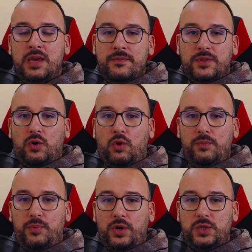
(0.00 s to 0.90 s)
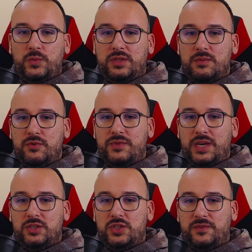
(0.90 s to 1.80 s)
The whole point with the move
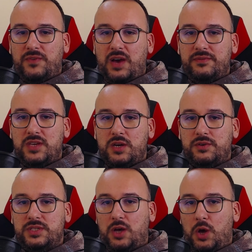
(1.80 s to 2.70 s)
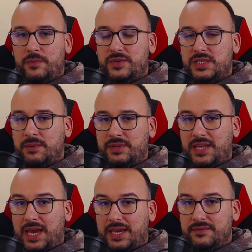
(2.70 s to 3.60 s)
knight g5 here is obviously I'm
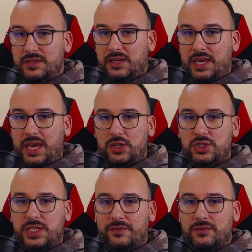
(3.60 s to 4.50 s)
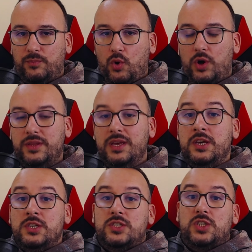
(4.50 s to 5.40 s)
attacking the h7 pawn,
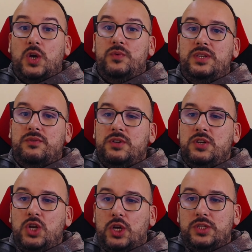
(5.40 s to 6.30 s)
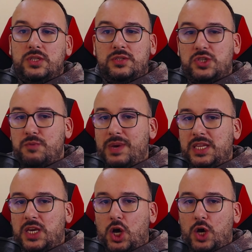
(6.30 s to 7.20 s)
so there are not so
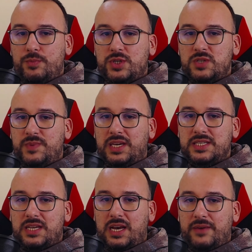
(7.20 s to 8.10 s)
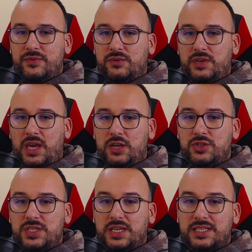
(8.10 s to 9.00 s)
many options because after the
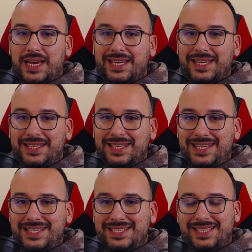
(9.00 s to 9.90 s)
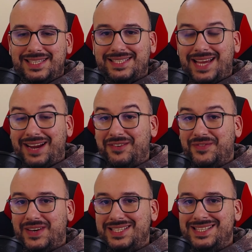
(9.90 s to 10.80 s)
h6 I can easily
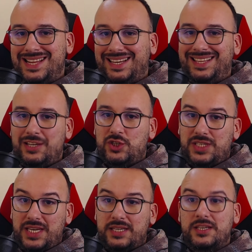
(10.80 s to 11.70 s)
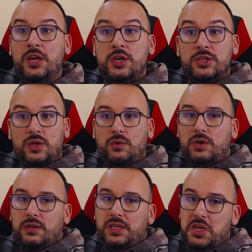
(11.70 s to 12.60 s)
sacrifice knight h6.
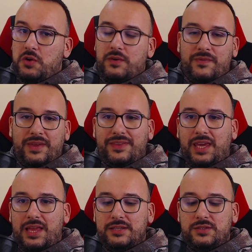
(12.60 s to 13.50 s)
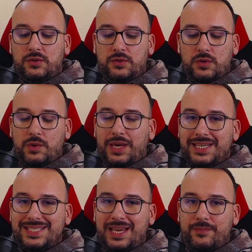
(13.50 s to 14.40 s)
So here nothing else to do
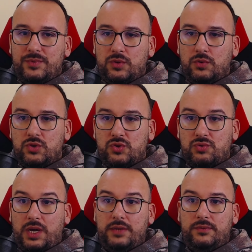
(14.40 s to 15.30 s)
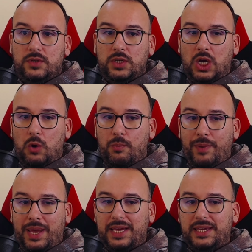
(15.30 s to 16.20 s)
except to try to go
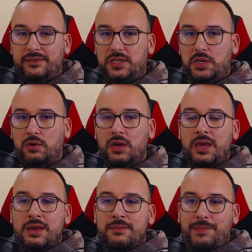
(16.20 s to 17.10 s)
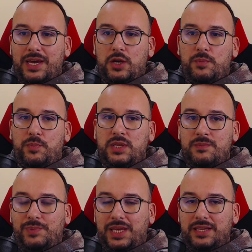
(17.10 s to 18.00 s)
back, and here my
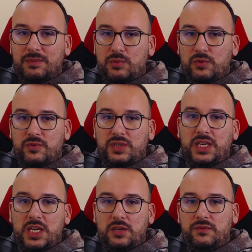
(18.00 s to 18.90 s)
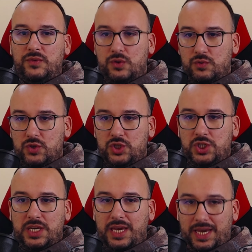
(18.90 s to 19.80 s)
opponent played the move king to
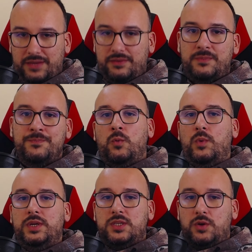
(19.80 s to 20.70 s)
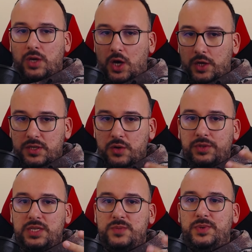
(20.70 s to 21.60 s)
g8. What's going on here in
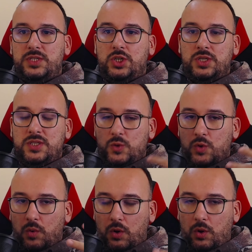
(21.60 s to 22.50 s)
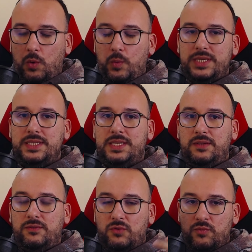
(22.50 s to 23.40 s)
these positions? You always
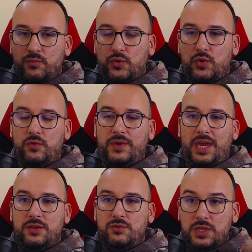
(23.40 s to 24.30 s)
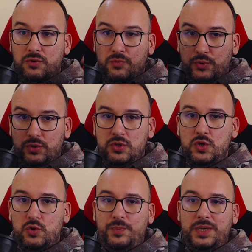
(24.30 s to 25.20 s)
need to improve and you need to put
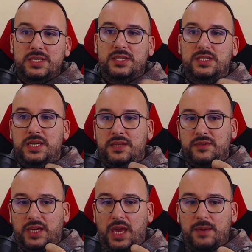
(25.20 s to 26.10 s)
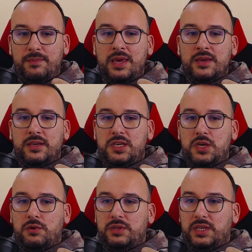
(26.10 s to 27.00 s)
new pieces in the game.
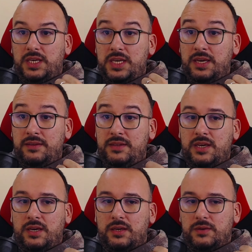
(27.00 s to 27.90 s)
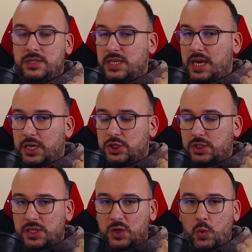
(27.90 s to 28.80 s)
Here the key idea is
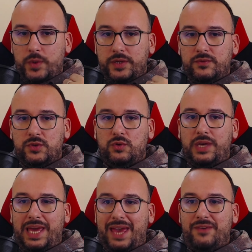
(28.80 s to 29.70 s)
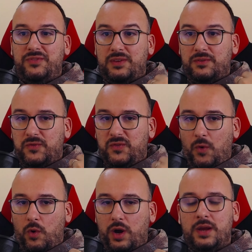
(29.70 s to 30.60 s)
actually queen to
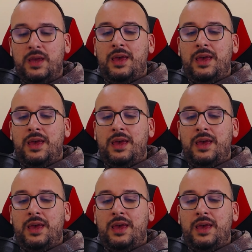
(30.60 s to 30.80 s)
f4.